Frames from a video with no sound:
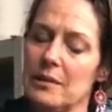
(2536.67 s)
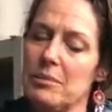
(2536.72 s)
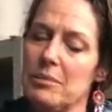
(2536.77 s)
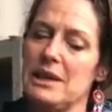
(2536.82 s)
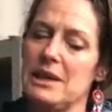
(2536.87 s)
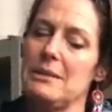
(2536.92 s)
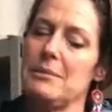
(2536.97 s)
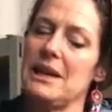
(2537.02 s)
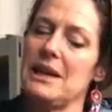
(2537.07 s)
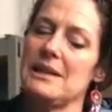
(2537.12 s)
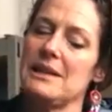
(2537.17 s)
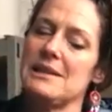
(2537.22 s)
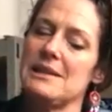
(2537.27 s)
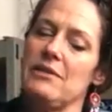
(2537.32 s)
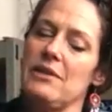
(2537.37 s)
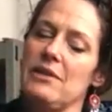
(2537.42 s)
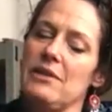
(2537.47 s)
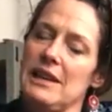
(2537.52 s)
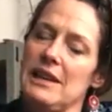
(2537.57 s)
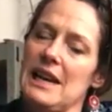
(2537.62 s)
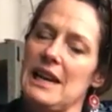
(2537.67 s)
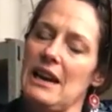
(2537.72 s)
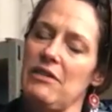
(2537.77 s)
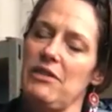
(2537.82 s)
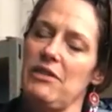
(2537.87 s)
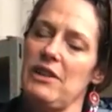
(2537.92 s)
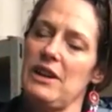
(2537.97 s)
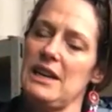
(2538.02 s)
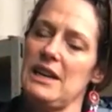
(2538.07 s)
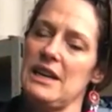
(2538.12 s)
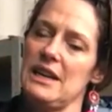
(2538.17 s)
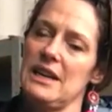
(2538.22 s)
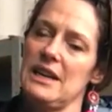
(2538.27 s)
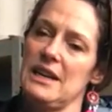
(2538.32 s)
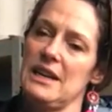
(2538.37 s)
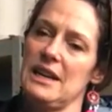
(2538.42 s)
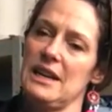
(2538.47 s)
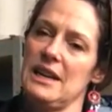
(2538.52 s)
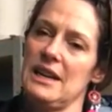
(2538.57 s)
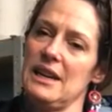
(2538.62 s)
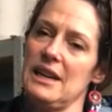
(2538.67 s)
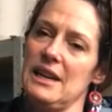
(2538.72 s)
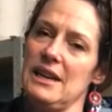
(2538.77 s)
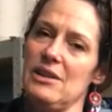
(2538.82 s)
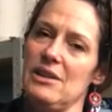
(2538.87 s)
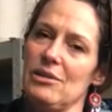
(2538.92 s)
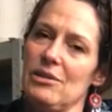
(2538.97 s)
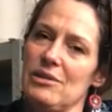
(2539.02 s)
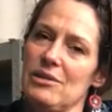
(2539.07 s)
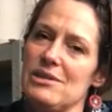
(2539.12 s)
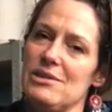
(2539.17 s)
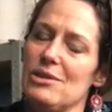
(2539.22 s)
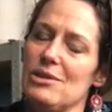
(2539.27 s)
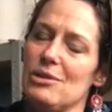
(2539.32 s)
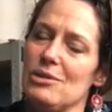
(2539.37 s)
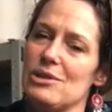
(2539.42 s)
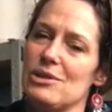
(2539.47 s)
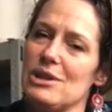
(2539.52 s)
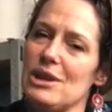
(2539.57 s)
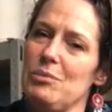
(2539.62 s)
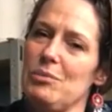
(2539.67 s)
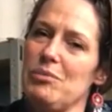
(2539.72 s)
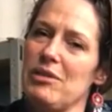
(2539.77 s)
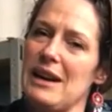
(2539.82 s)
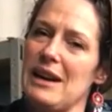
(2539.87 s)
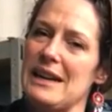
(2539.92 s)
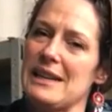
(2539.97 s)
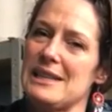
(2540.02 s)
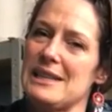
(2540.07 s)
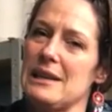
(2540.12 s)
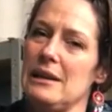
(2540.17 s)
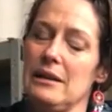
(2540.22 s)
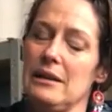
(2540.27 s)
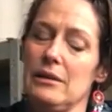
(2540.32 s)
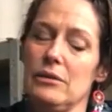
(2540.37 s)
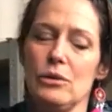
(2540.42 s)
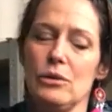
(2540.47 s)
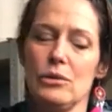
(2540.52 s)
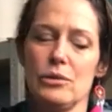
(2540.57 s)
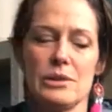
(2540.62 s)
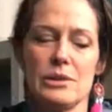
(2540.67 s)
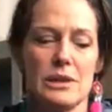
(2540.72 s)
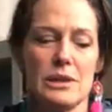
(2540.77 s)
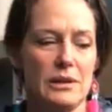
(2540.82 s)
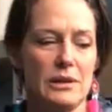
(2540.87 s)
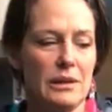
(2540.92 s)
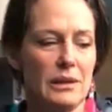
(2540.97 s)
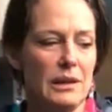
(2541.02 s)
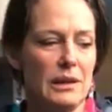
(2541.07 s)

but it makes it very heavy and not so practical. And also